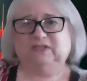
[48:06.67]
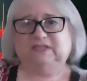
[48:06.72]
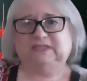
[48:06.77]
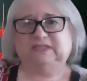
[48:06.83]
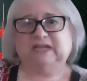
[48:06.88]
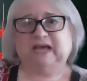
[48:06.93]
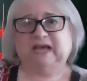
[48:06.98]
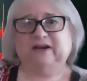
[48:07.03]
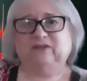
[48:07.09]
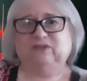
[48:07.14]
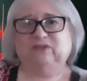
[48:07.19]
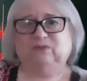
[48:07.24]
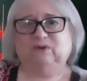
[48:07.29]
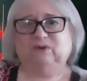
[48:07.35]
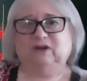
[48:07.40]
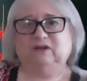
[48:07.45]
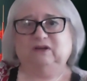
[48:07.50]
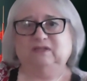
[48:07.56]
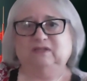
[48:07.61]
side of the
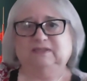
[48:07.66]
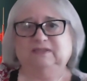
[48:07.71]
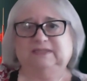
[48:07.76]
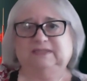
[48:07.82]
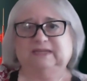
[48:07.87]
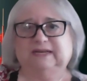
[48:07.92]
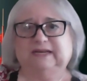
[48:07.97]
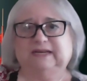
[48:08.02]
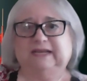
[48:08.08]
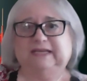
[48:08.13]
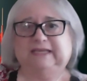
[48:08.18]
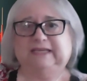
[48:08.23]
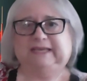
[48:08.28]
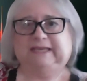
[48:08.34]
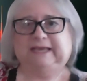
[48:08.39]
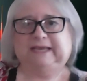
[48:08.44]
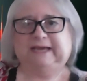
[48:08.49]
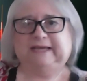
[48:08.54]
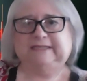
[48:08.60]
road and said,
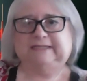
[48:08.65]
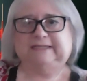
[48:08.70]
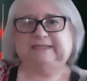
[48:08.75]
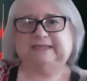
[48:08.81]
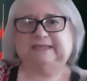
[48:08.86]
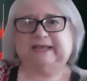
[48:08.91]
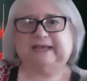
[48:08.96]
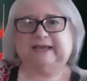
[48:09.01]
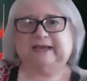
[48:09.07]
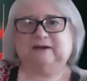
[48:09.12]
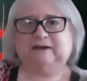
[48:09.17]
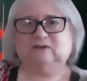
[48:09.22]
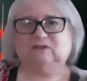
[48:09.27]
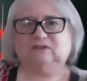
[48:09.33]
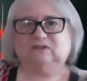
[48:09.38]
"Get out."